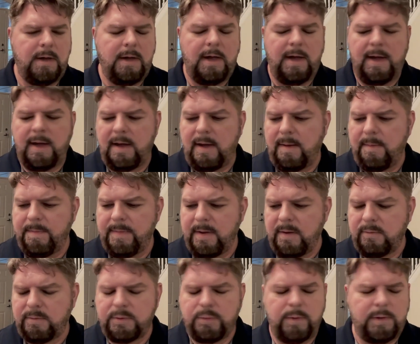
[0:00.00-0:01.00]

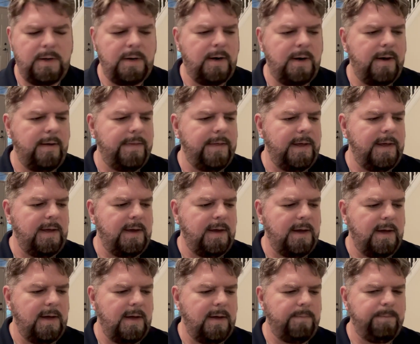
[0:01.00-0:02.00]
on Twitter. I think
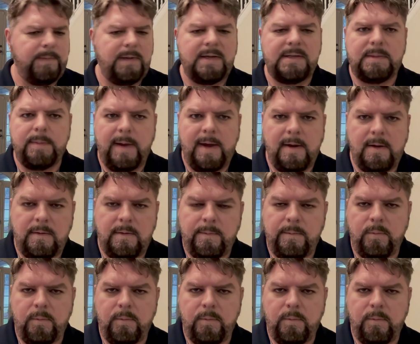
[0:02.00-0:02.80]
Ismail.